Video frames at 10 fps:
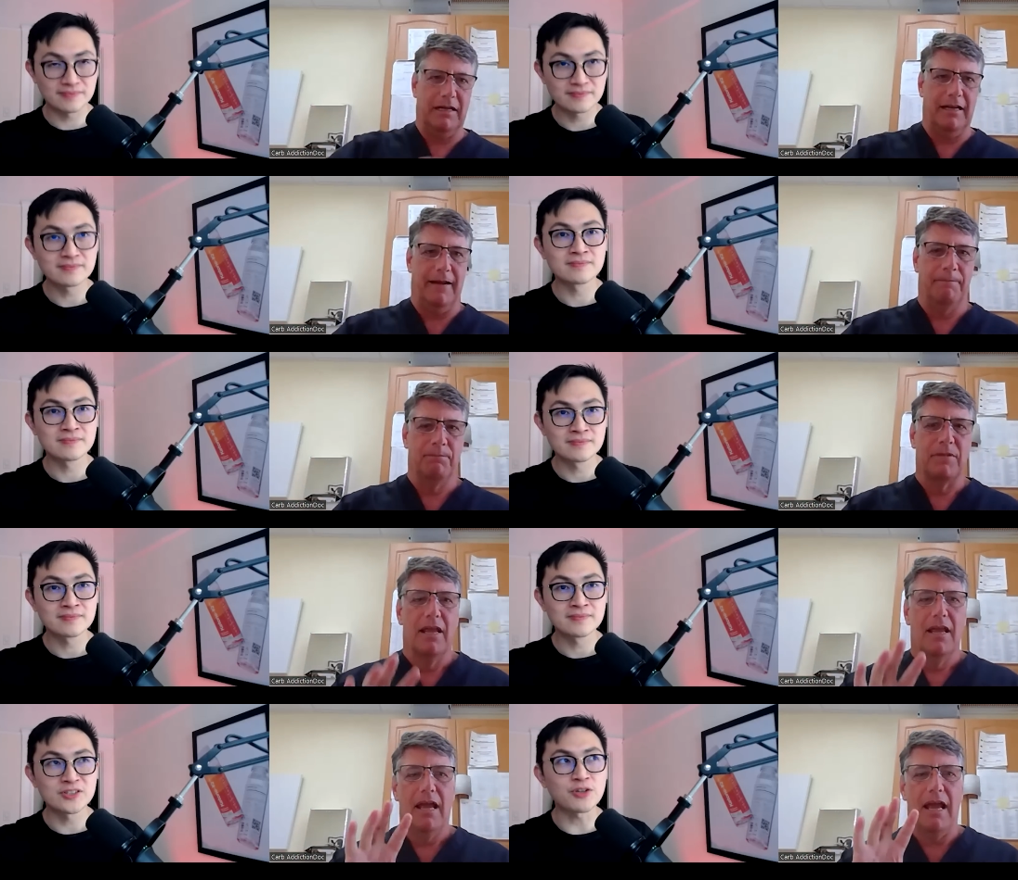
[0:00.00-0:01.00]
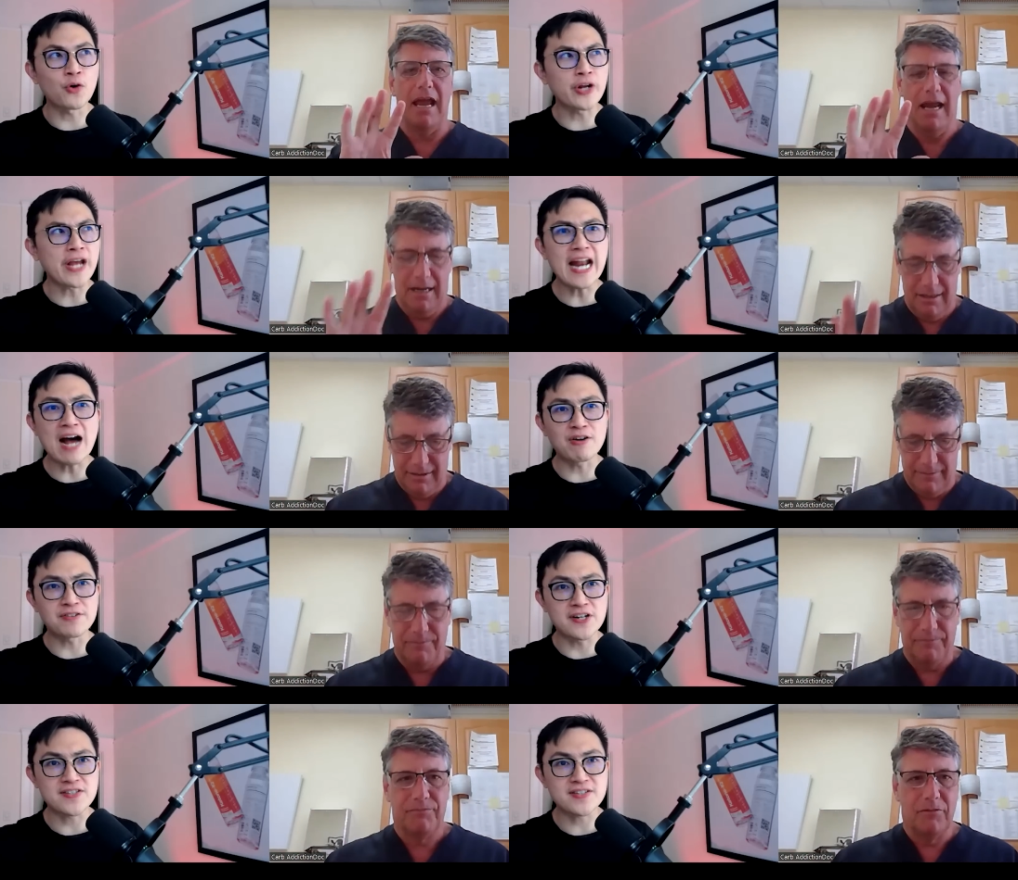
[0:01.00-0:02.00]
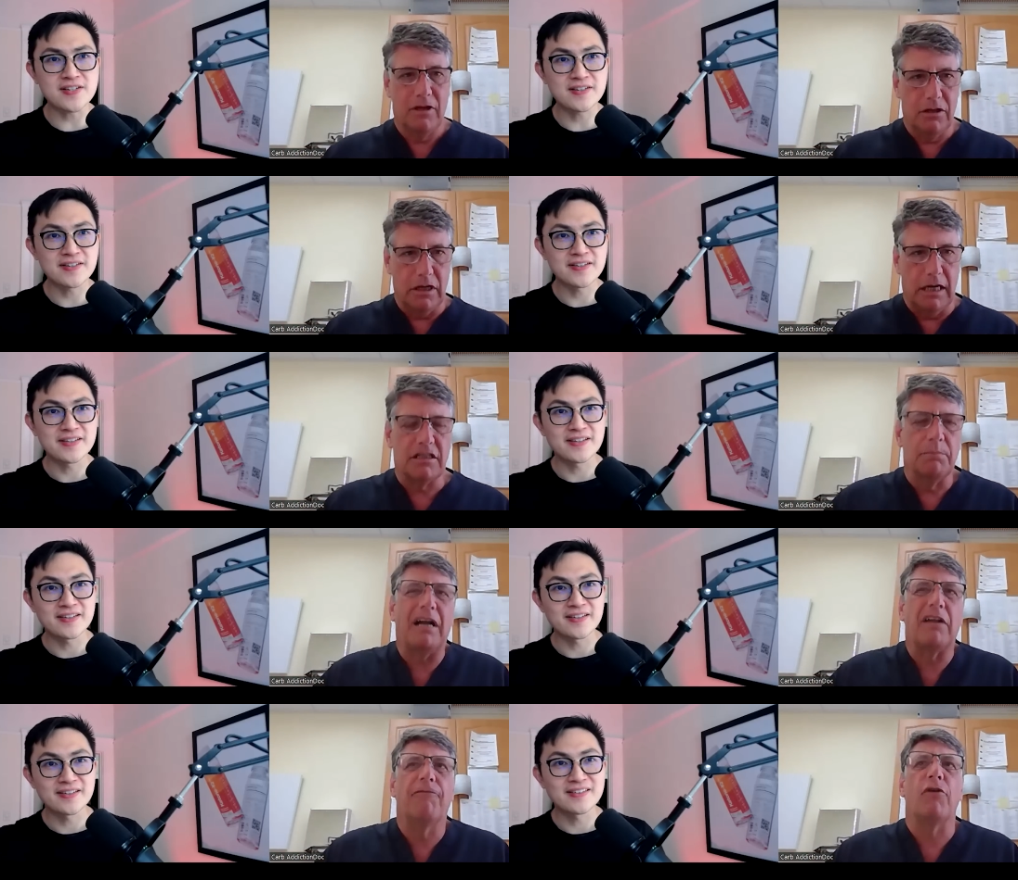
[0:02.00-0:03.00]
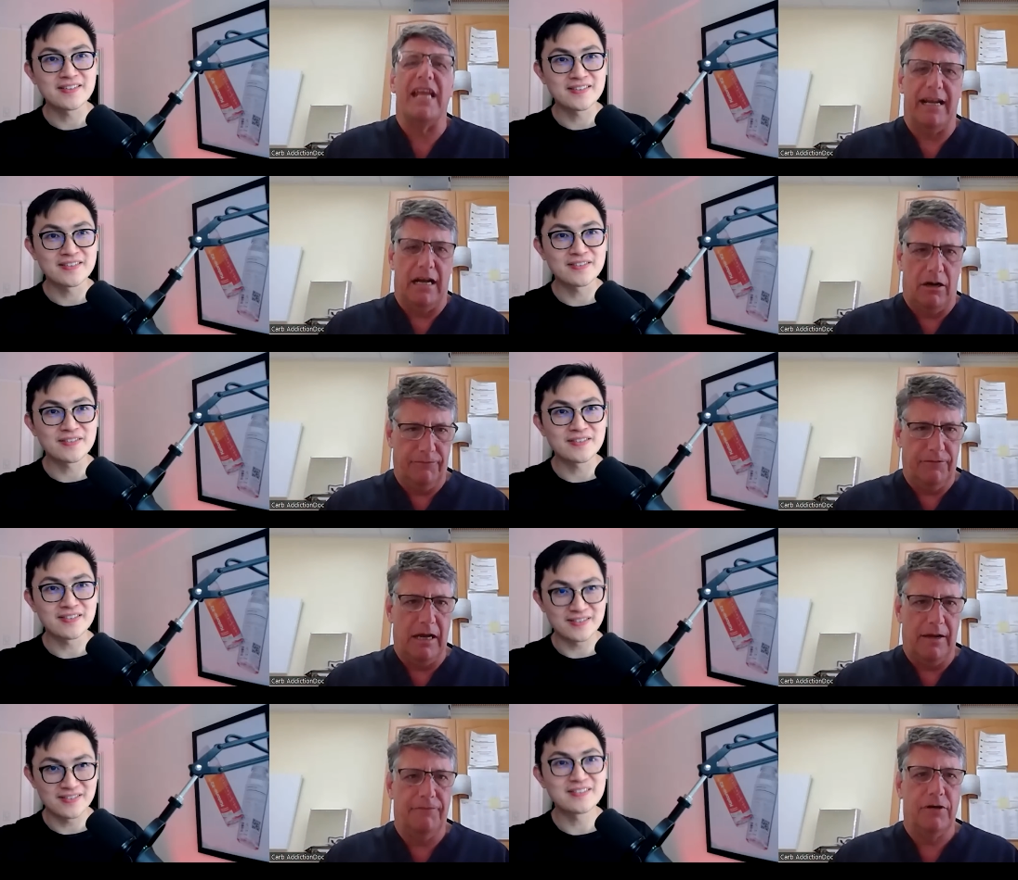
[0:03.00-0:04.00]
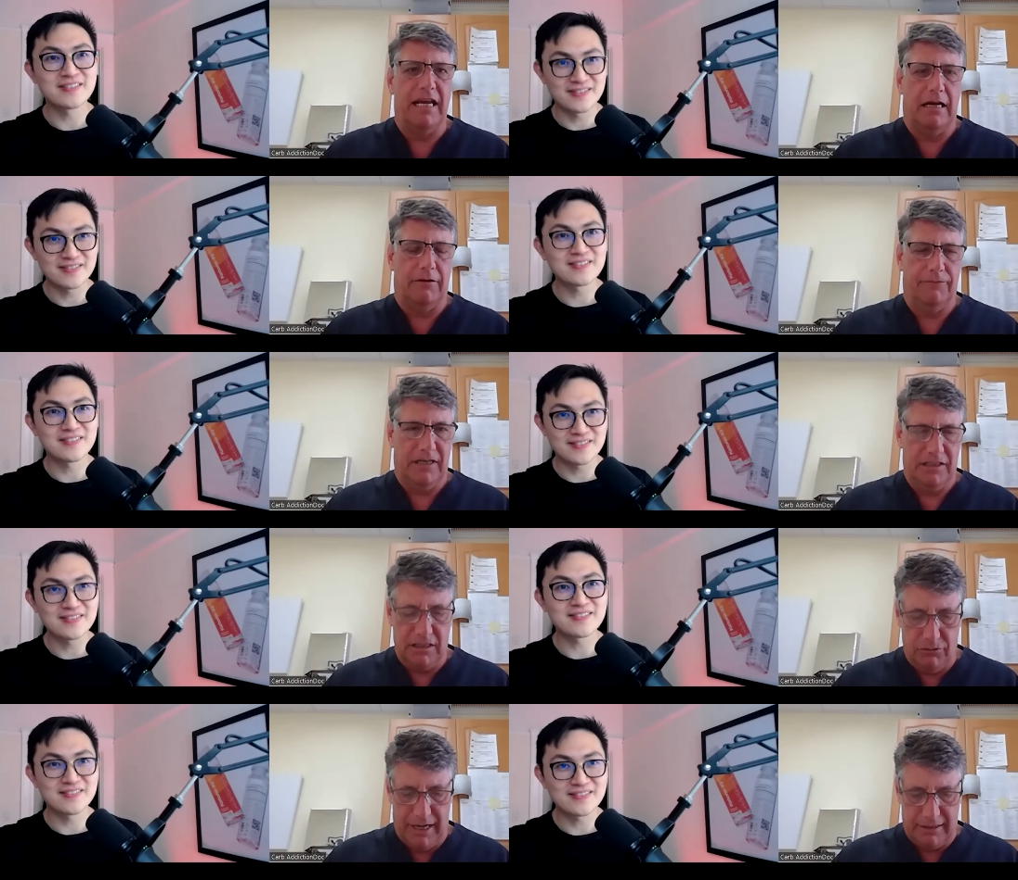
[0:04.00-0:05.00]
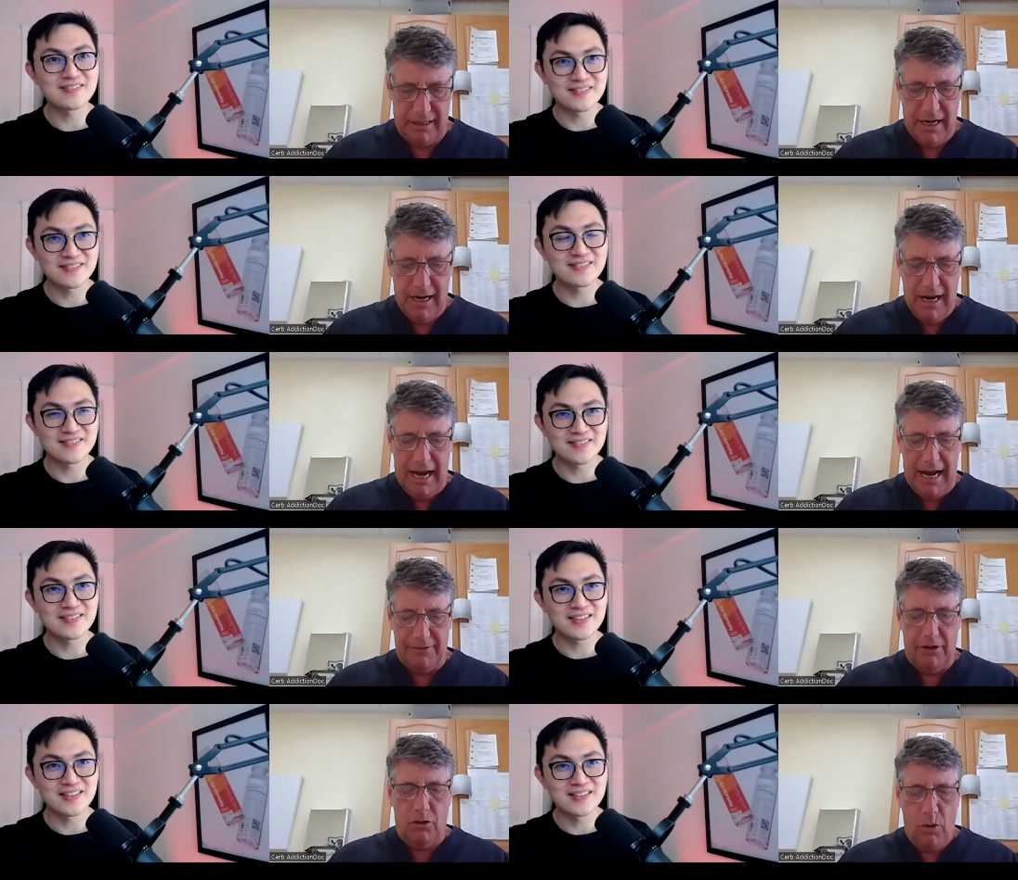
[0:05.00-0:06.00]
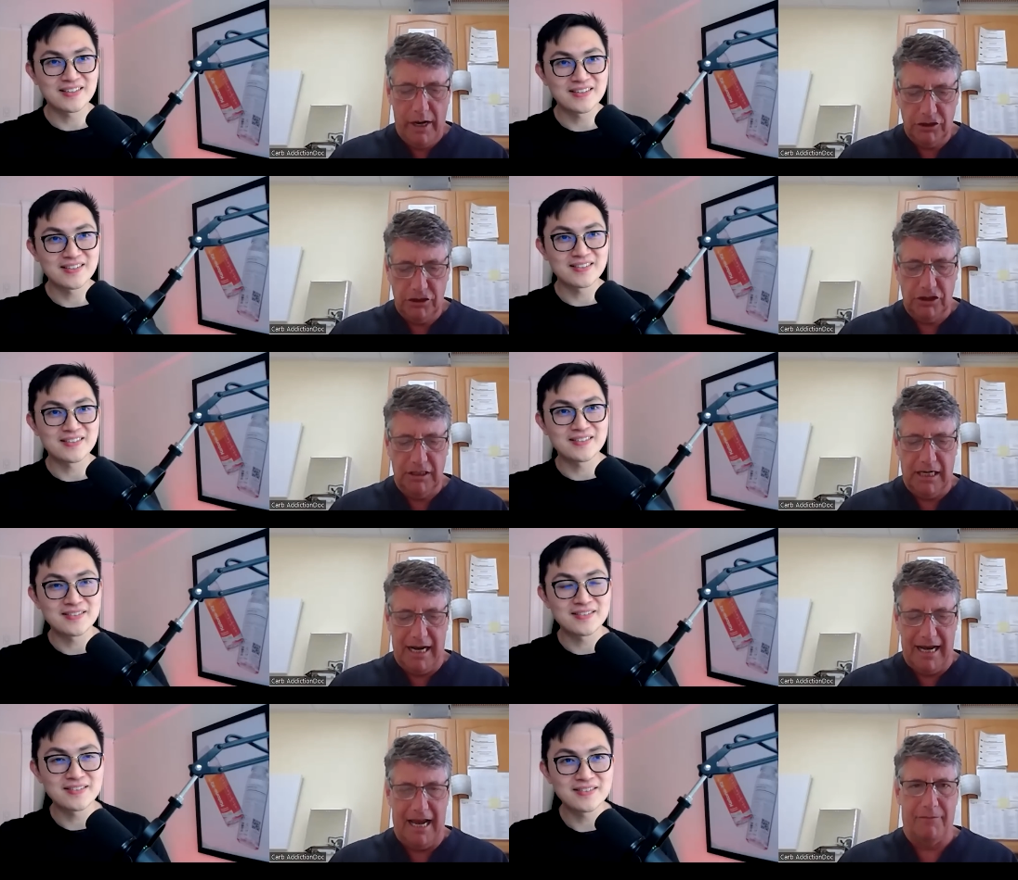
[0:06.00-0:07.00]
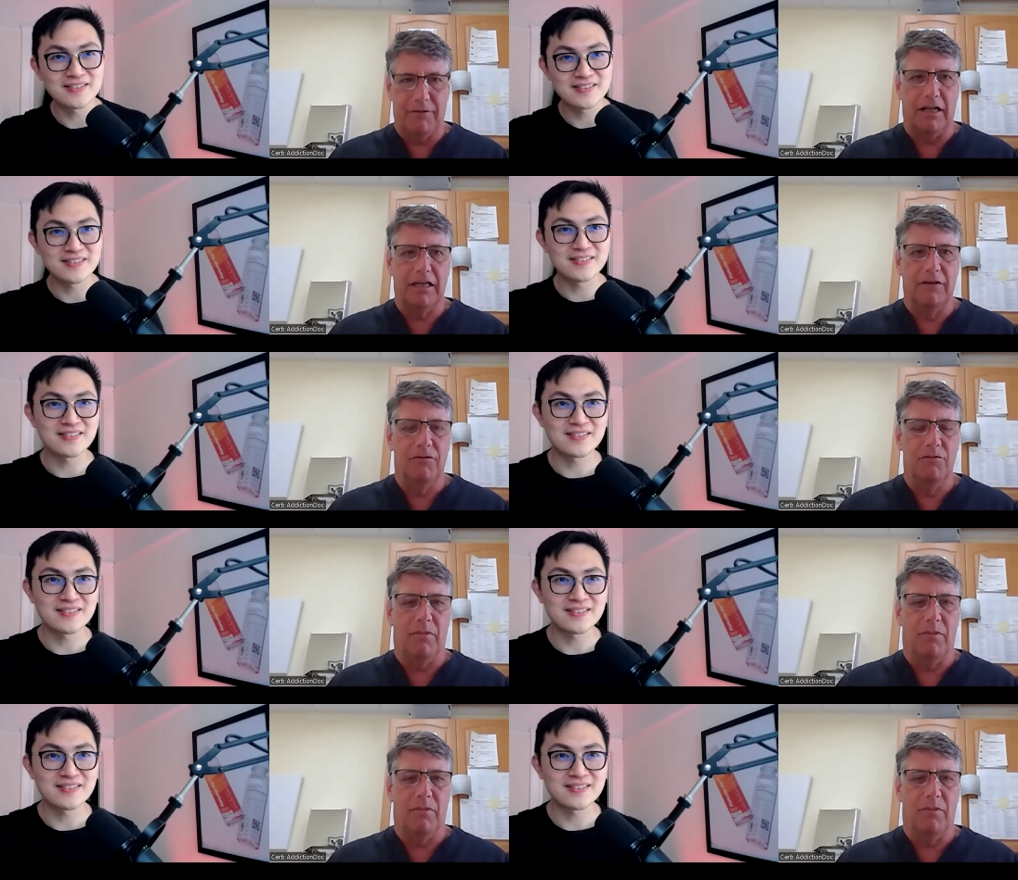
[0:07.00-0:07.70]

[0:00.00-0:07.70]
Speaker 1: Monday.
Speaker 2: So 48 hour fast.
Speaker 1: It's about a 48 hour uh, 48 hour fast, correct. And the question that I have, and I'll give you